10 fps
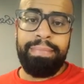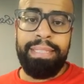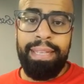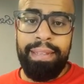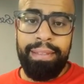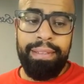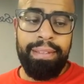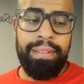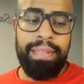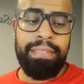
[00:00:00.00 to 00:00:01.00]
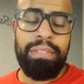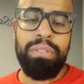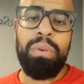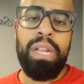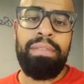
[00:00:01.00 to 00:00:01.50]
debt and still
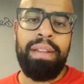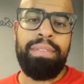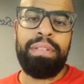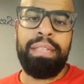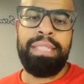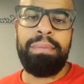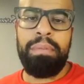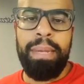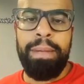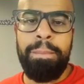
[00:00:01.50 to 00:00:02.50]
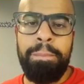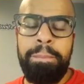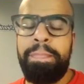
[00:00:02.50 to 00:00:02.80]
qualify for the same amount.